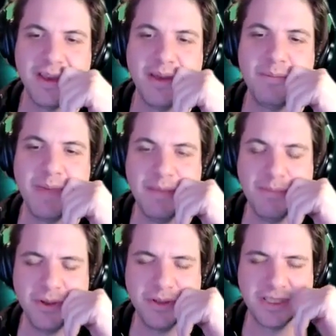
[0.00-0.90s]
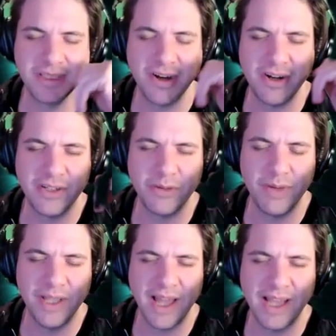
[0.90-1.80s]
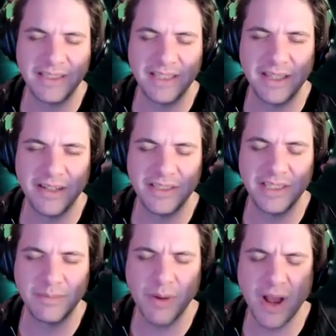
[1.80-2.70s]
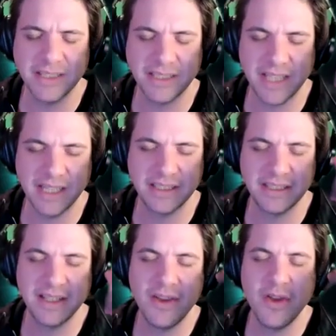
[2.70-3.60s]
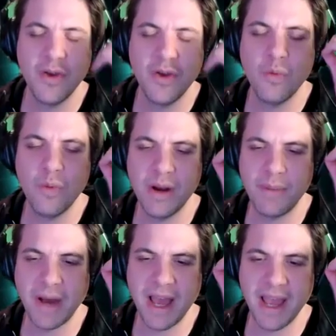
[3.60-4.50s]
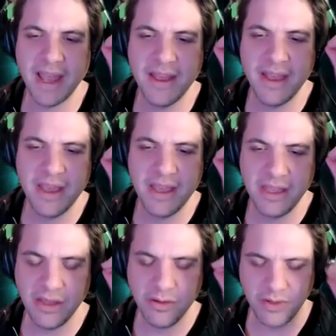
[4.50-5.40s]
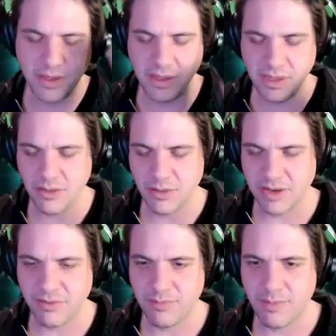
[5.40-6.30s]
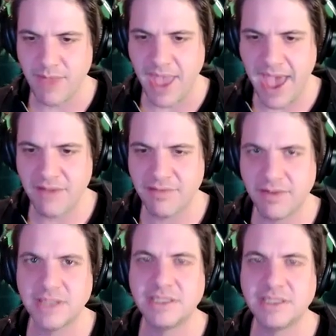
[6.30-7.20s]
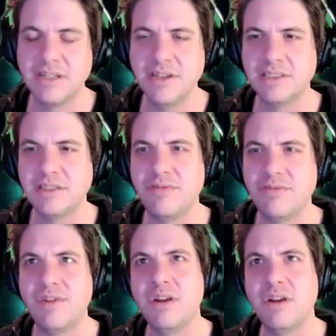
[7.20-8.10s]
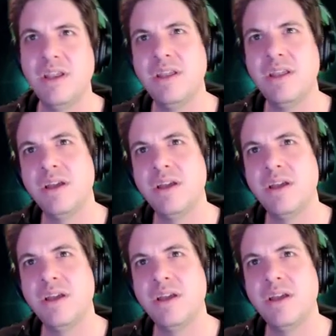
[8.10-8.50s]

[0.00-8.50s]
people start to realize that there's this process whereby you can have a series of very